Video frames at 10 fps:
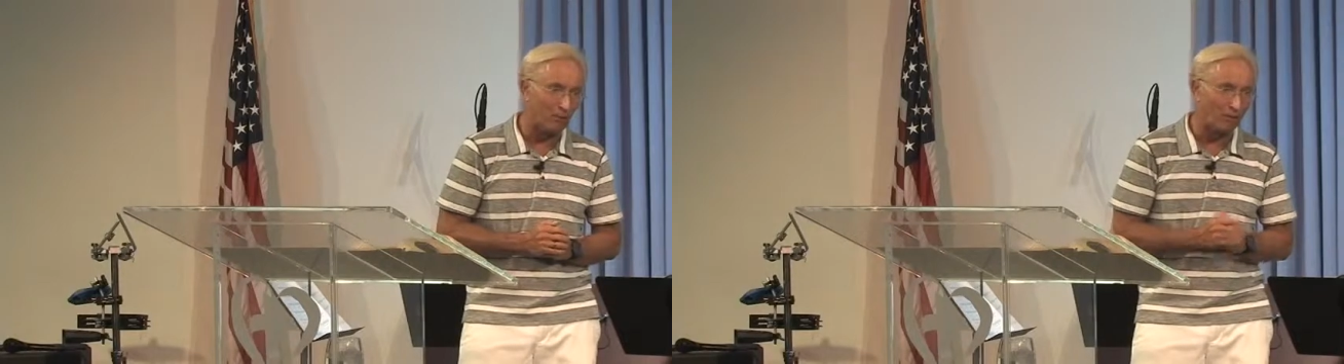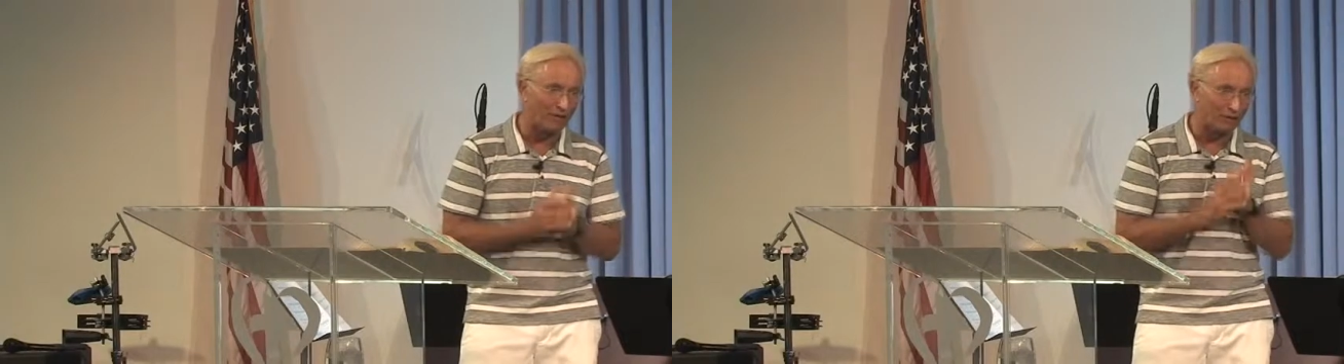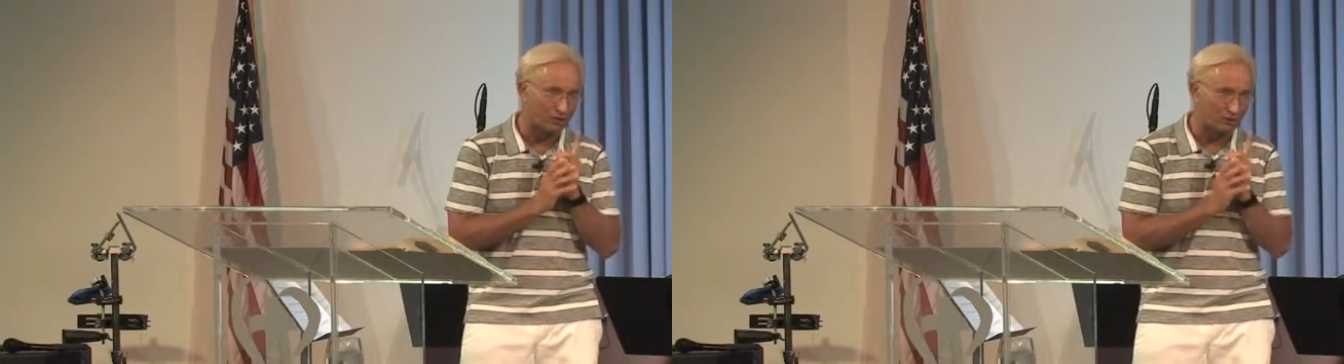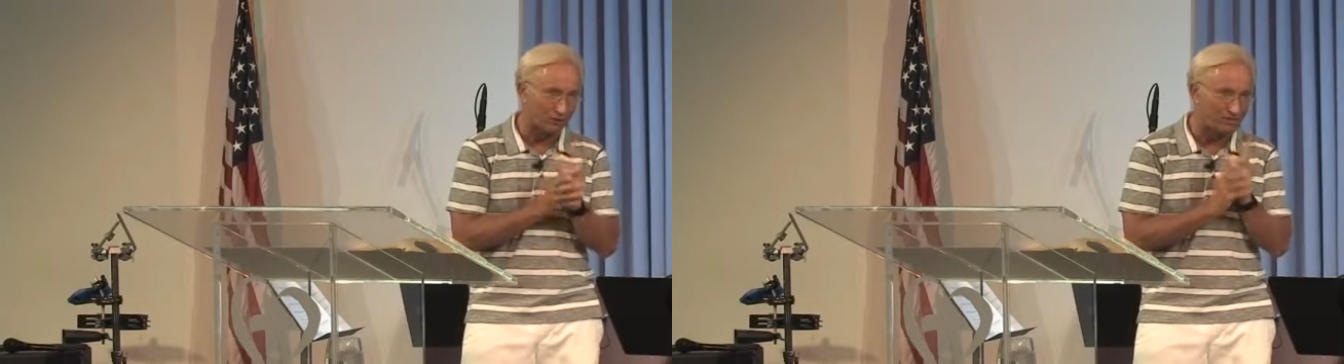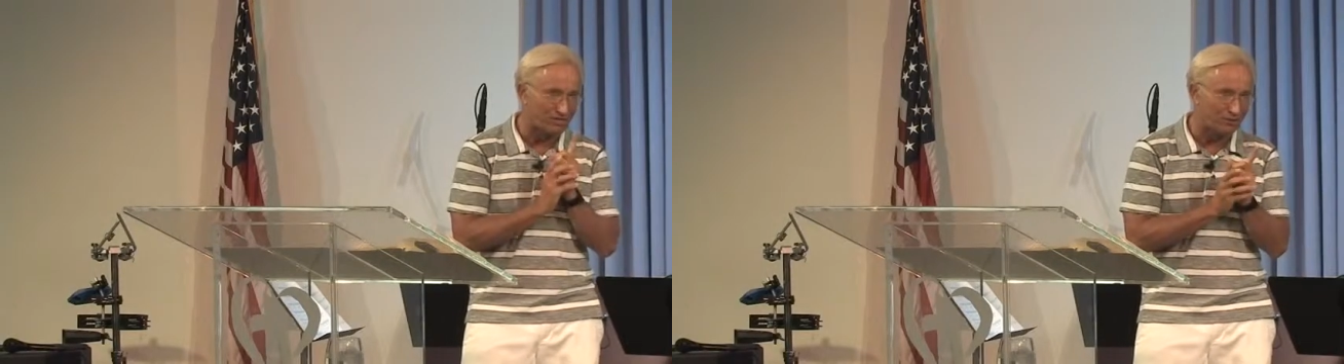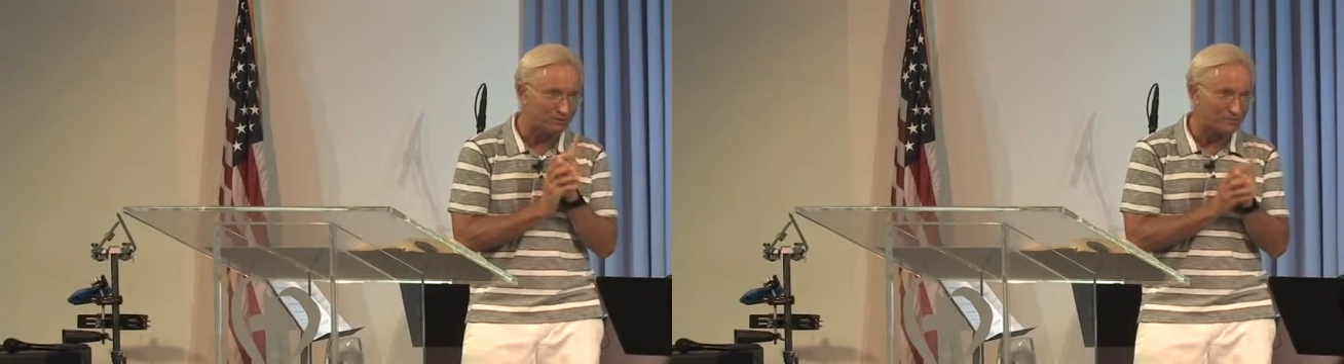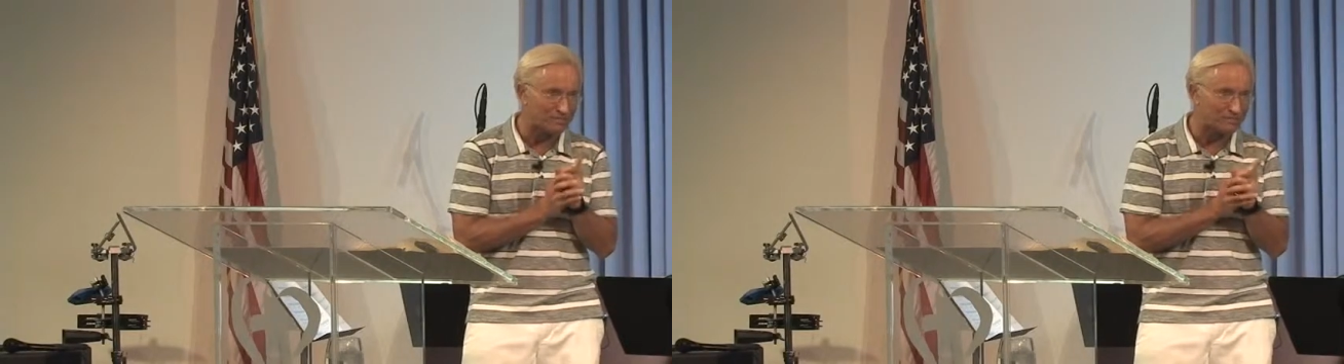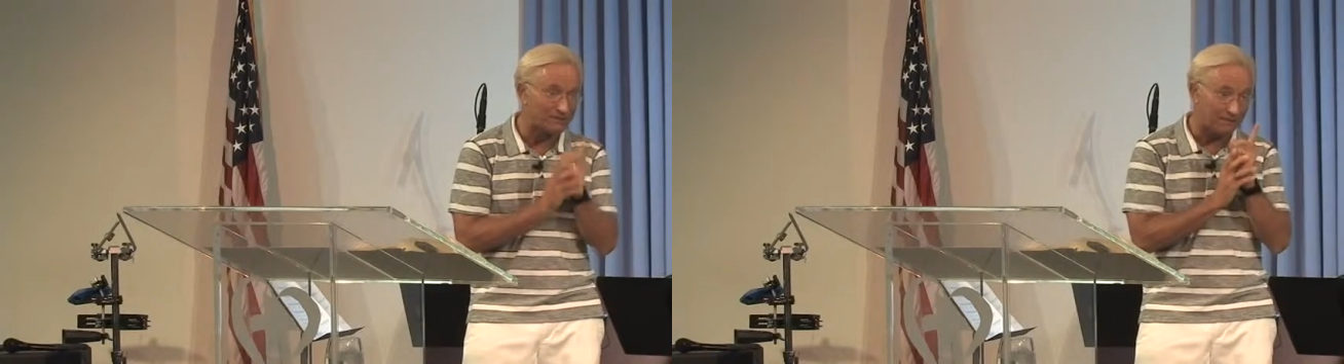when it occurs in the New
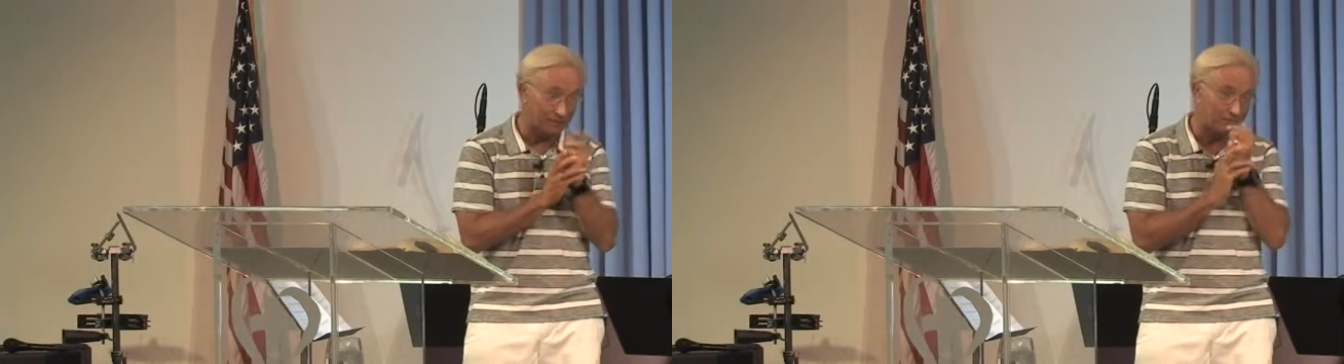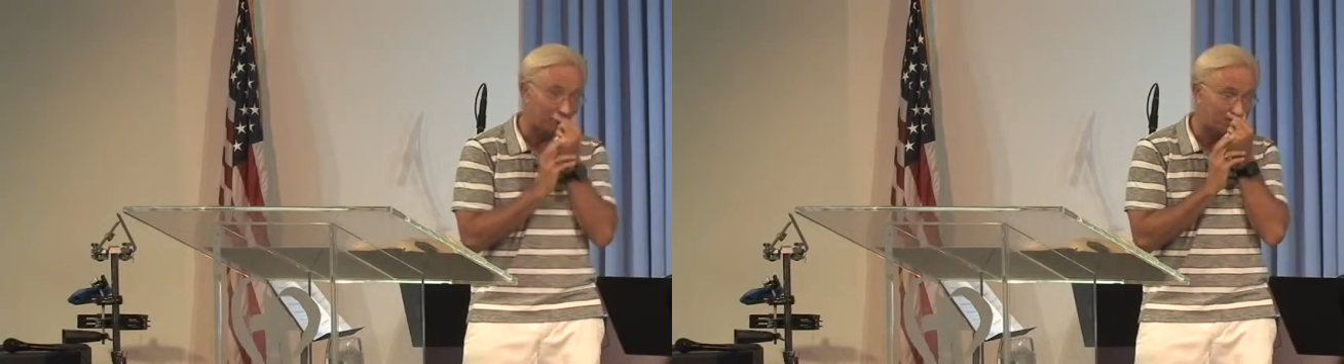Testament, here's what's